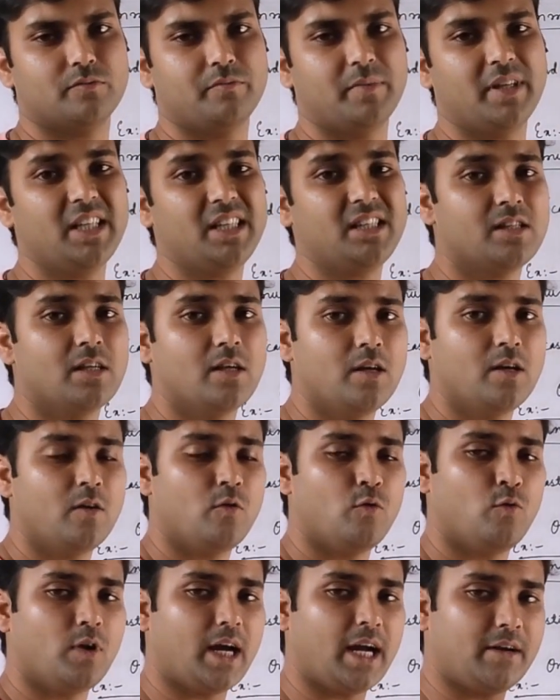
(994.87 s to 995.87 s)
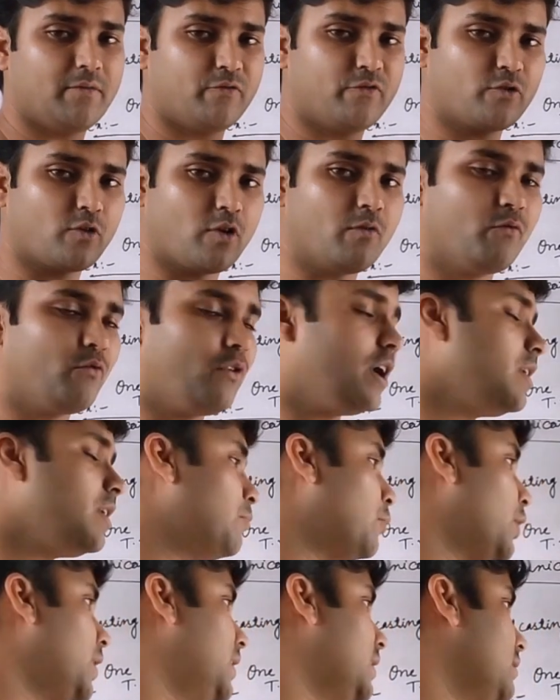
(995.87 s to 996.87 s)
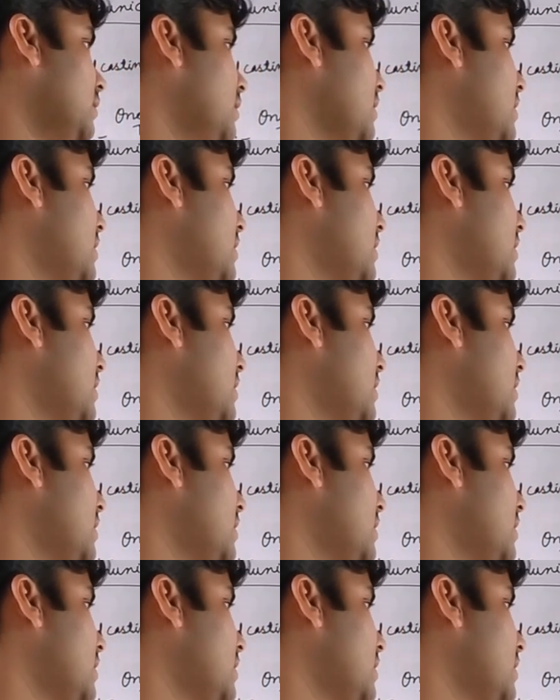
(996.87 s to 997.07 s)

Means from one point,